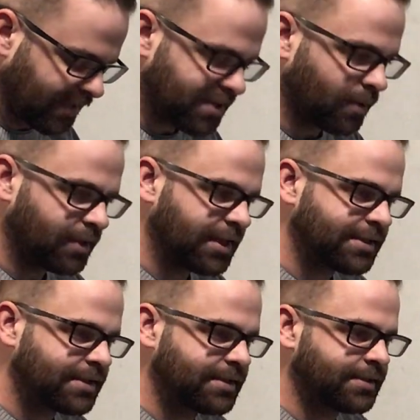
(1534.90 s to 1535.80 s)
So
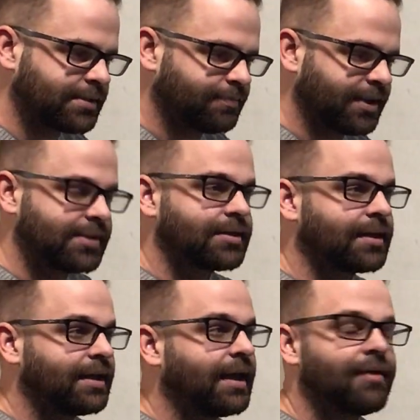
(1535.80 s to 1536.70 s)
this is
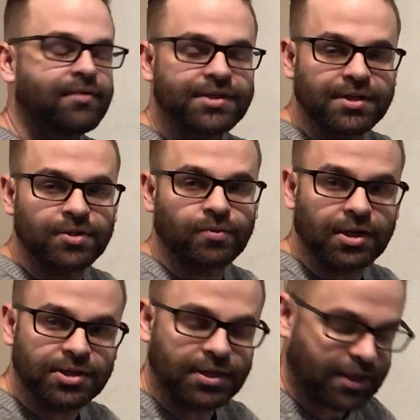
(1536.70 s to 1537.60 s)
basically every
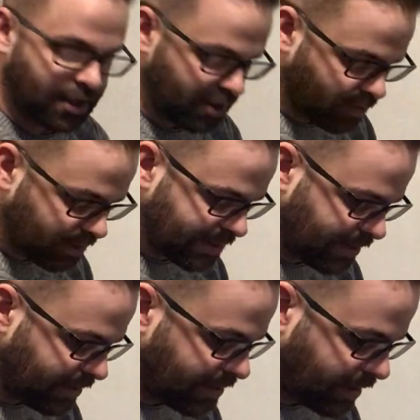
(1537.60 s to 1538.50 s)
situation that you would
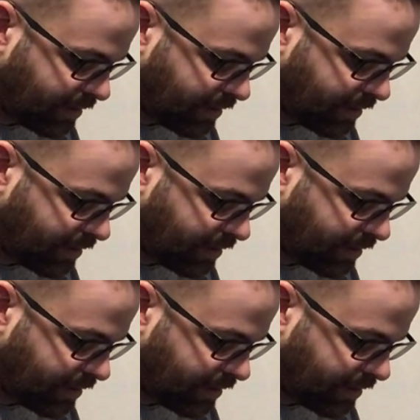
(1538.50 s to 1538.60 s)
see day